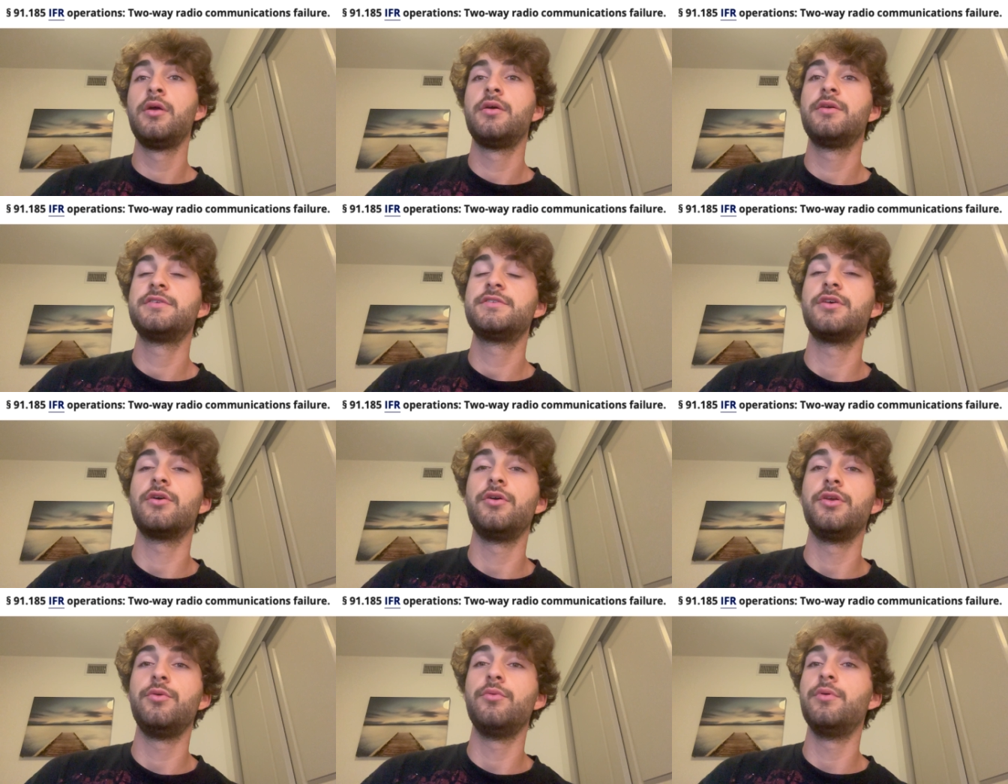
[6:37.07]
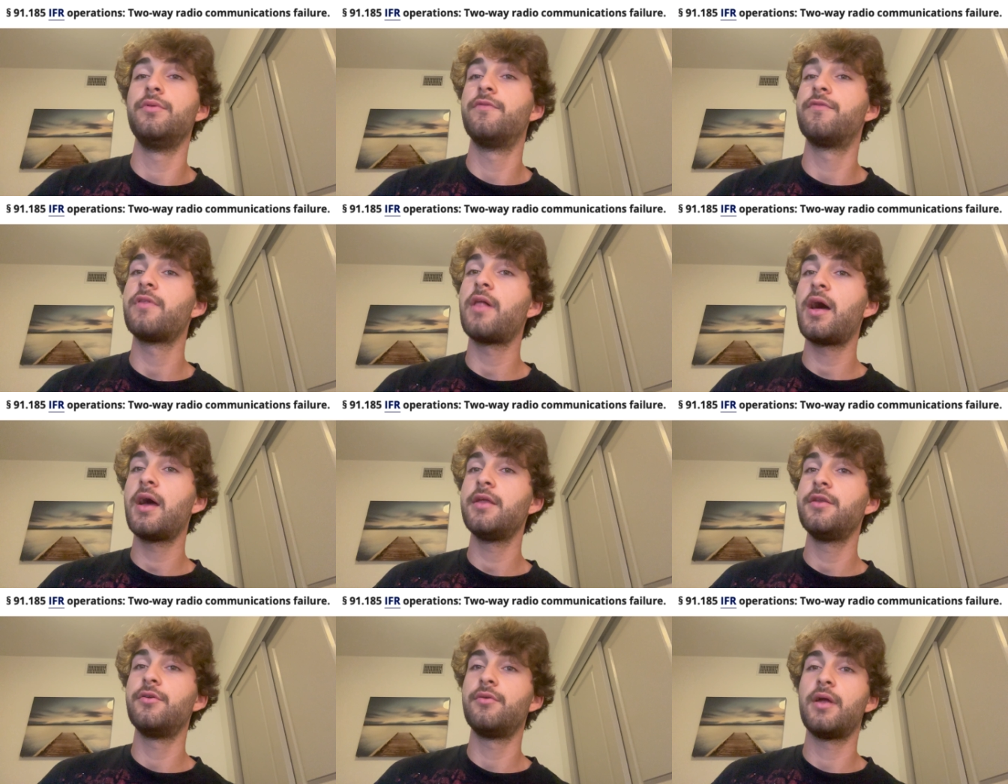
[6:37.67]
So you would
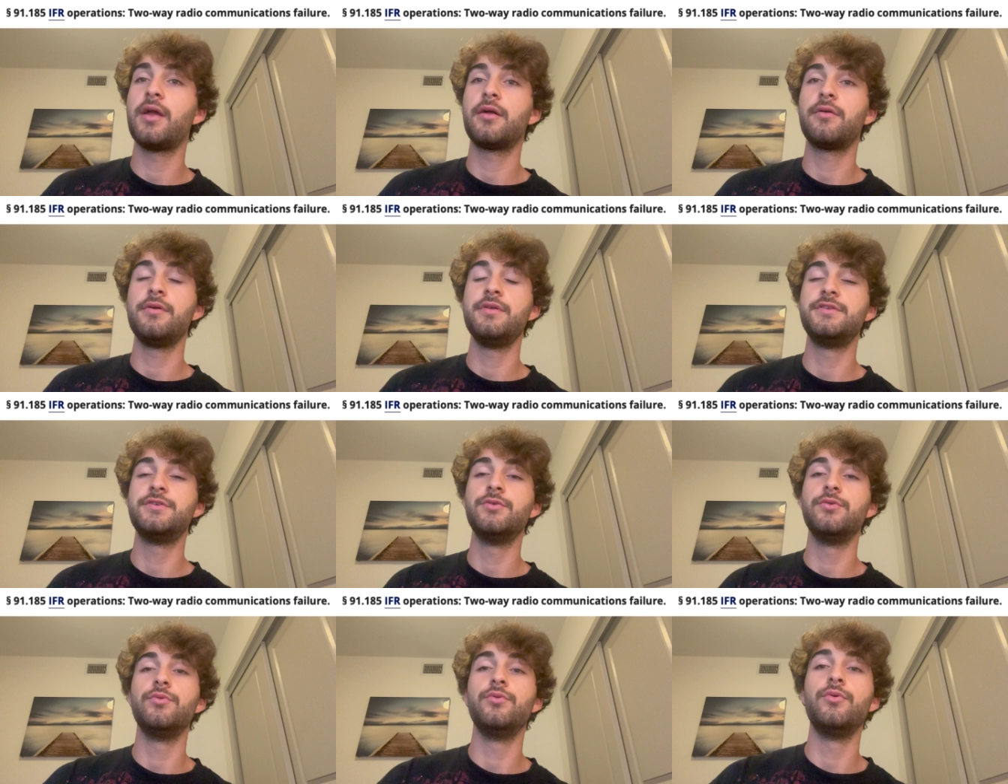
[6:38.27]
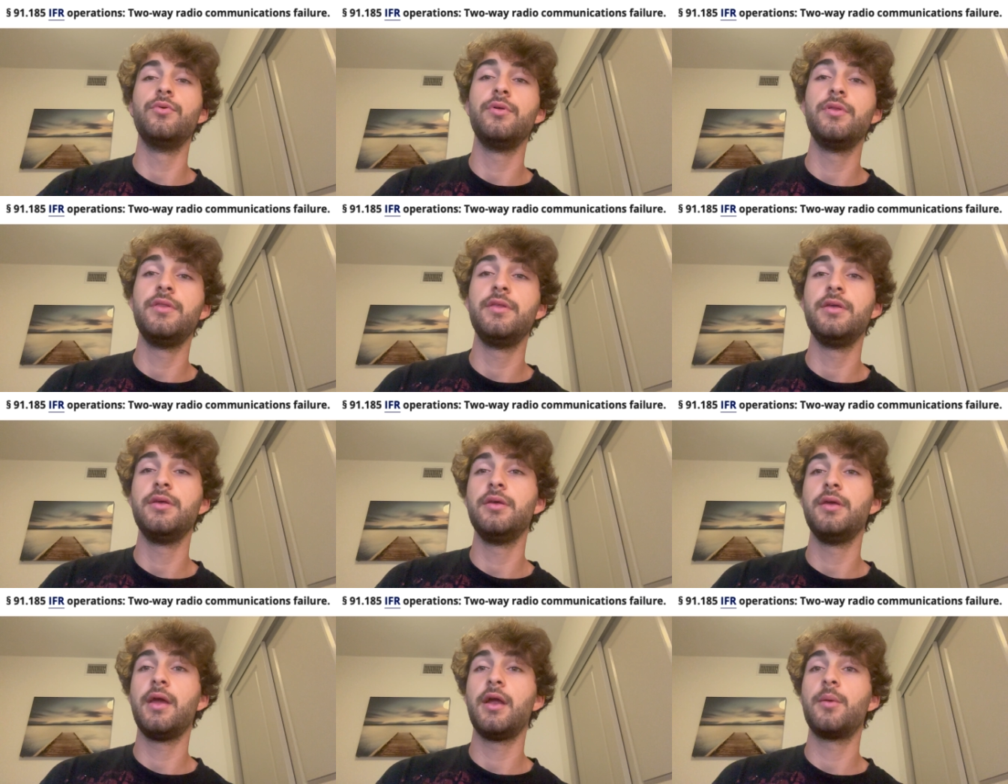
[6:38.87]
fly directly to
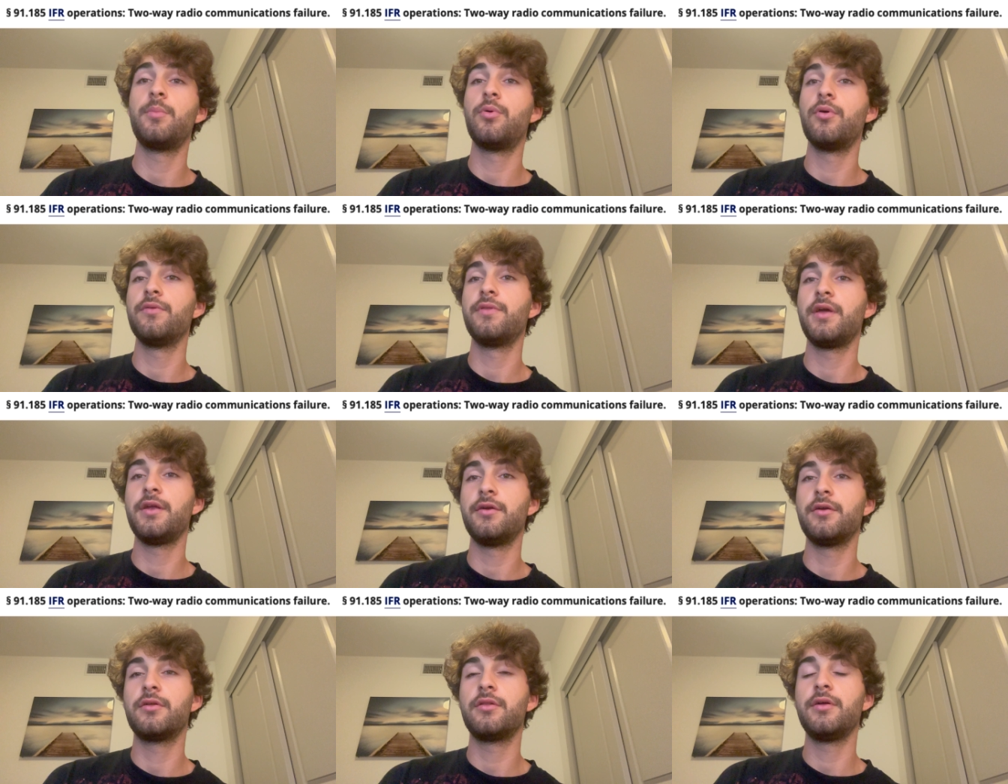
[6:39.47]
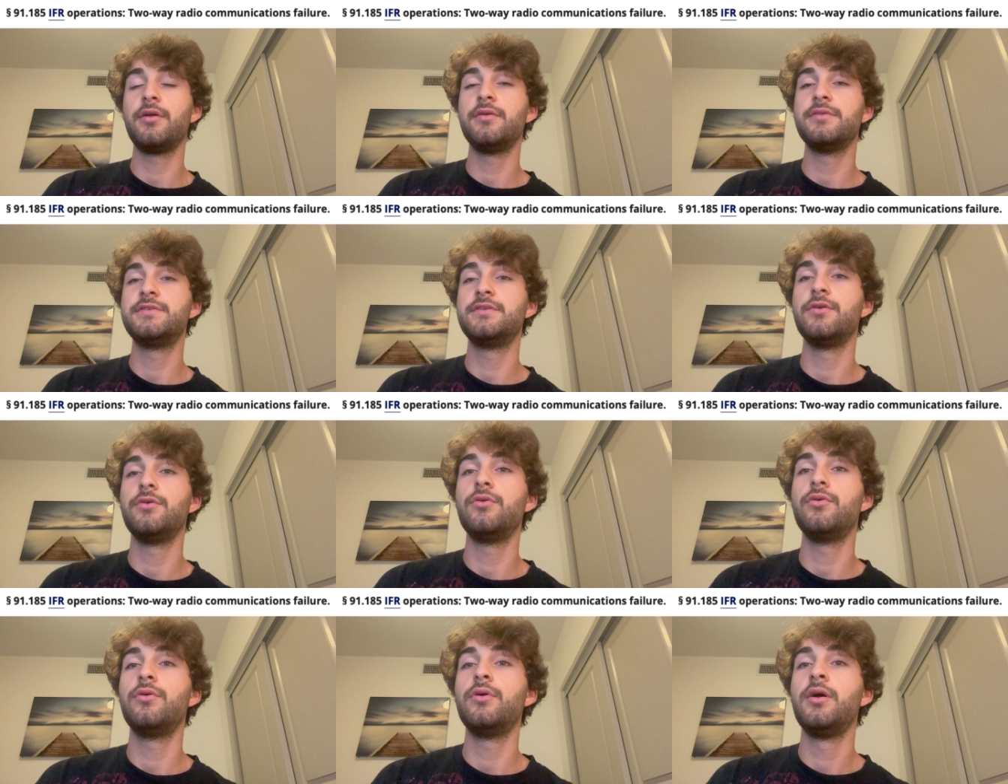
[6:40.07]
the airport that you're cleared
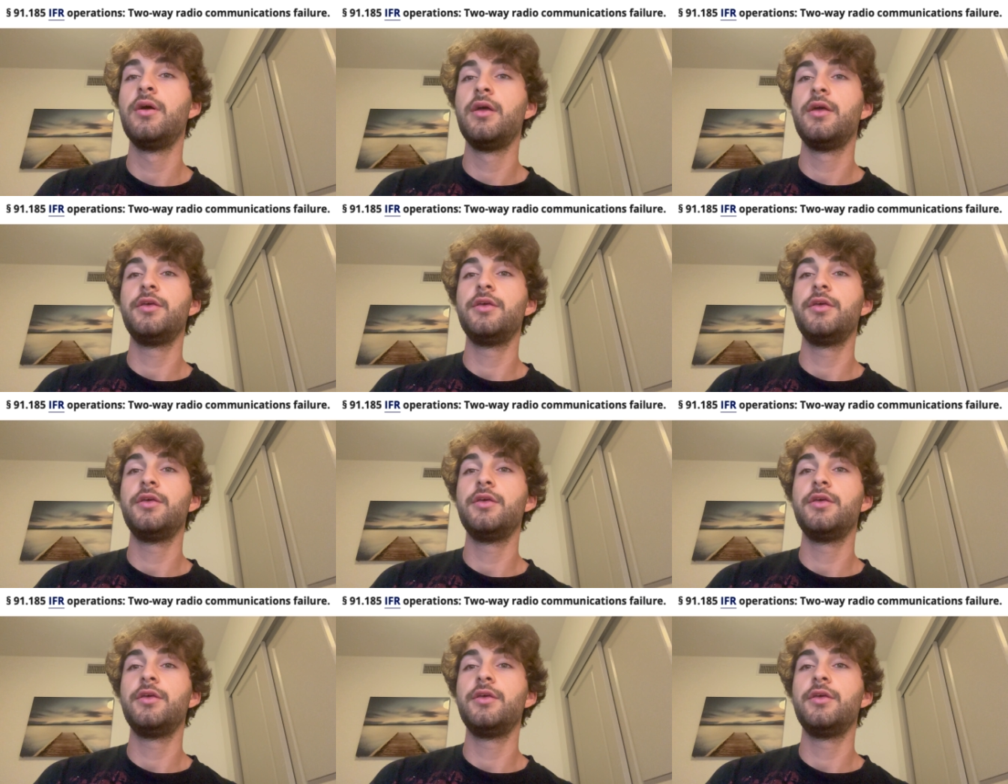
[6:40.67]
to.